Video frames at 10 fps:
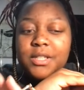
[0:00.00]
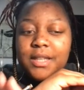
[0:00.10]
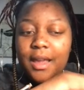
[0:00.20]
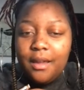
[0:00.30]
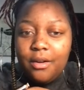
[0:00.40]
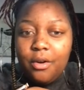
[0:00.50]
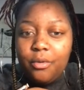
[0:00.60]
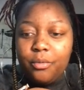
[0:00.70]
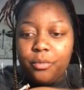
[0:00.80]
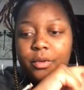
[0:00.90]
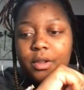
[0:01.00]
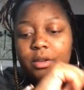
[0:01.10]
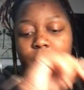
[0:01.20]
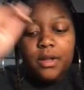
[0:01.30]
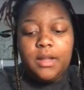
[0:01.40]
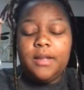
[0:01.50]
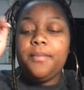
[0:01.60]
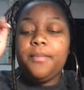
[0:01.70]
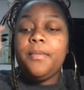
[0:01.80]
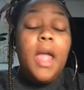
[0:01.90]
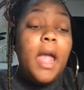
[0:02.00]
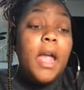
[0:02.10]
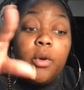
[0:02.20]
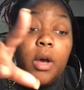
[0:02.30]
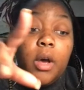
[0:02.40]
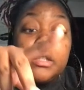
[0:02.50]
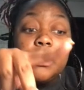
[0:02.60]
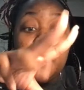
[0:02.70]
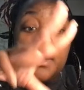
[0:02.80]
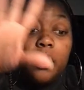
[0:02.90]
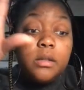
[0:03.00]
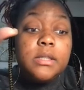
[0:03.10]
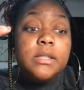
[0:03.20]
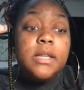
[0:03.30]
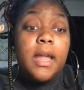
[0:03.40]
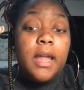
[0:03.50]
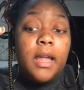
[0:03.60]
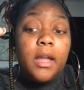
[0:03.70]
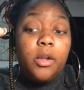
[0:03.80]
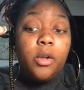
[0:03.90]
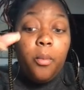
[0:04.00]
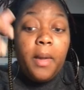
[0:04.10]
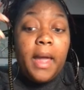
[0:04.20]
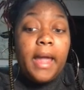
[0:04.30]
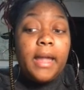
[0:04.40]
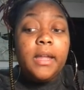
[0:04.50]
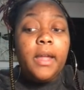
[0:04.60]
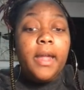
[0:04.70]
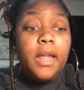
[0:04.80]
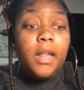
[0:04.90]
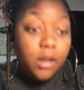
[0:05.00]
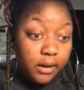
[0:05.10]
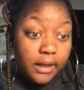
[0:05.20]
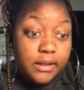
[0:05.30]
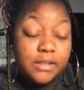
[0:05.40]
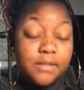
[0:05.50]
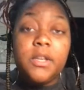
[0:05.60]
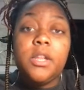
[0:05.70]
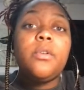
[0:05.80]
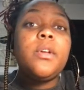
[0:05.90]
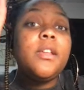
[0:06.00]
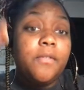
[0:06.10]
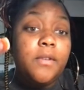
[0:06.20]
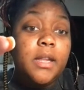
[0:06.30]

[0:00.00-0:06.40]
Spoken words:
you could just hang on really quickly. And you can also pause and go back and look at this video if